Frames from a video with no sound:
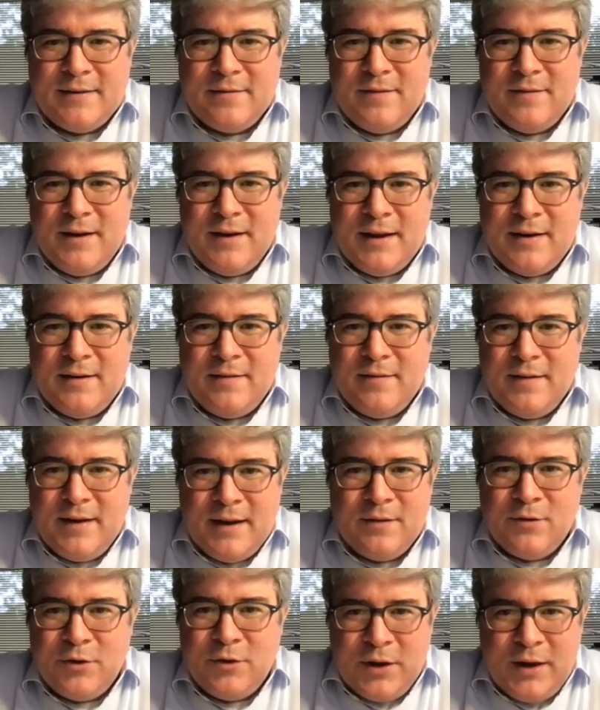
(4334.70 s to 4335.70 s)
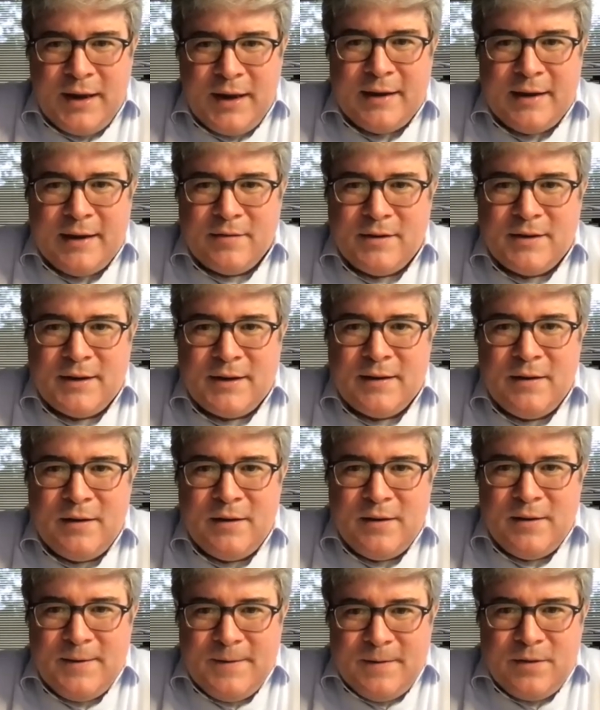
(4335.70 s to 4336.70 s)
in looking at the
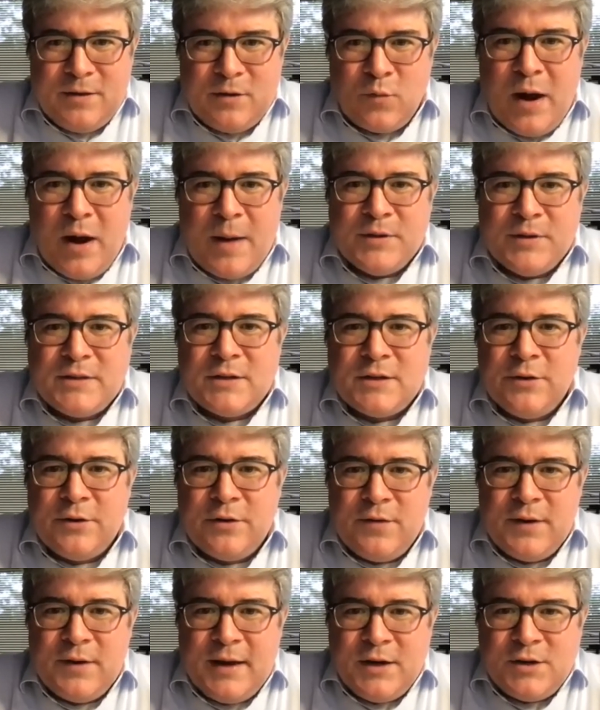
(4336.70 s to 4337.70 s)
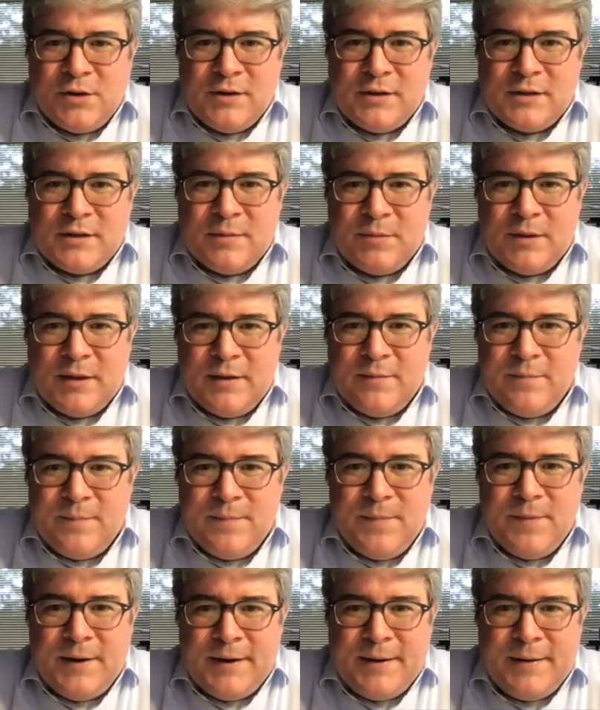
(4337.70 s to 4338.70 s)
rapid solidification, something
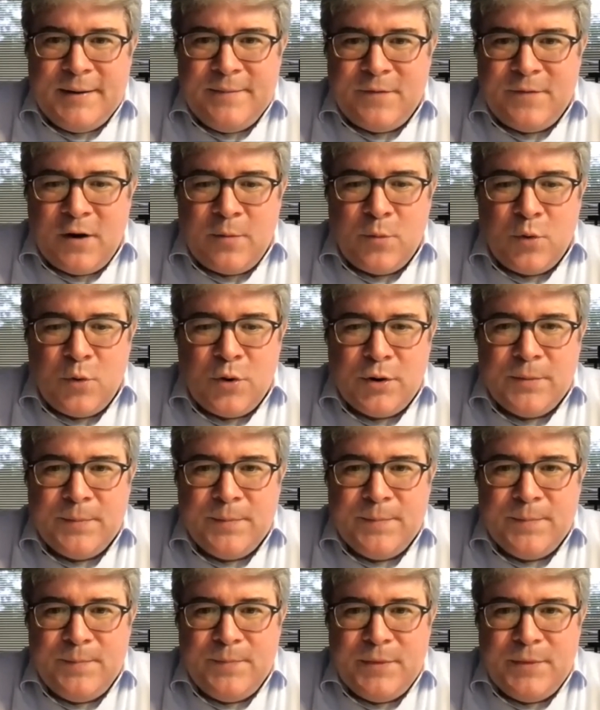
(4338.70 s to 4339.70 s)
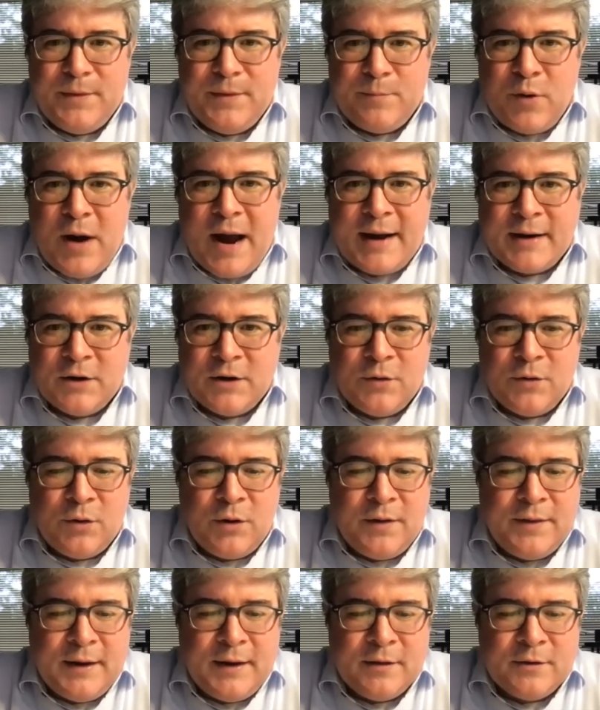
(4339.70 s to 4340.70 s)
far more practical
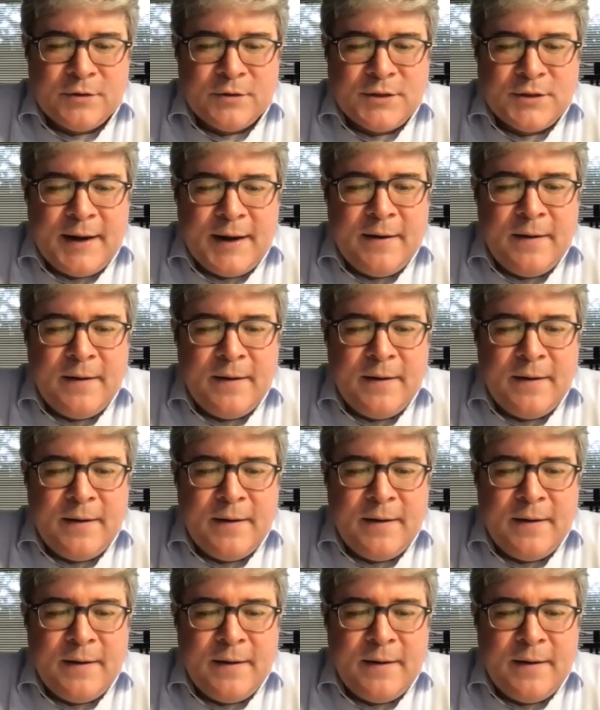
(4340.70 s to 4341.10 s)
on the other side.